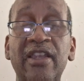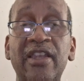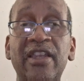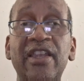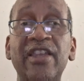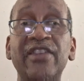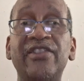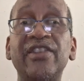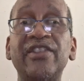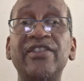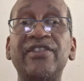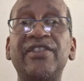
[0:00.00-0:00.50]

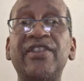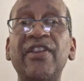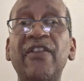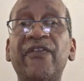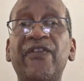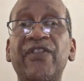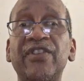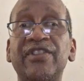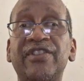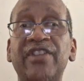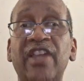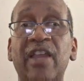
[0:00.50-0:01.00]
It's a
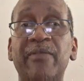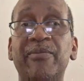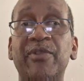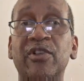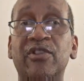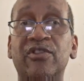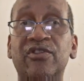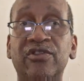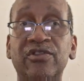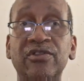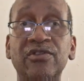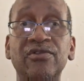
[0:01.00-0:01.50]
different type of
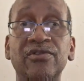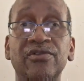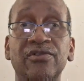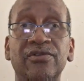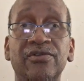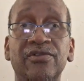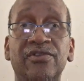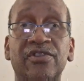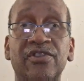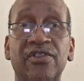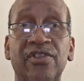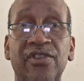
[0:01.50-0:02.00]

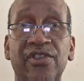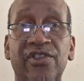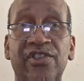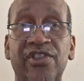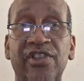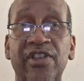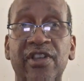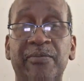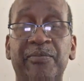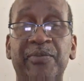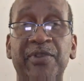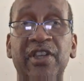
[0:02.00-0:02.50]
cruise
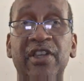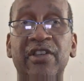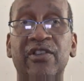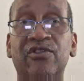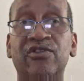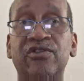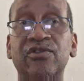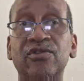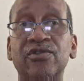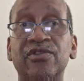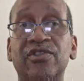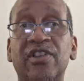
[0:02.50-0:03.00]
ship and
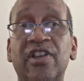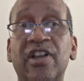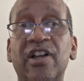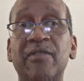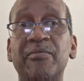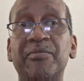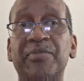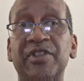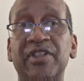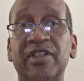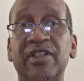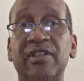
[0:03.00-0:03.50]
cruise
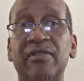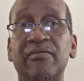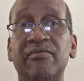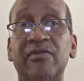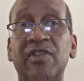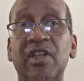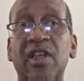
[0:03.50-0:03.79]
company.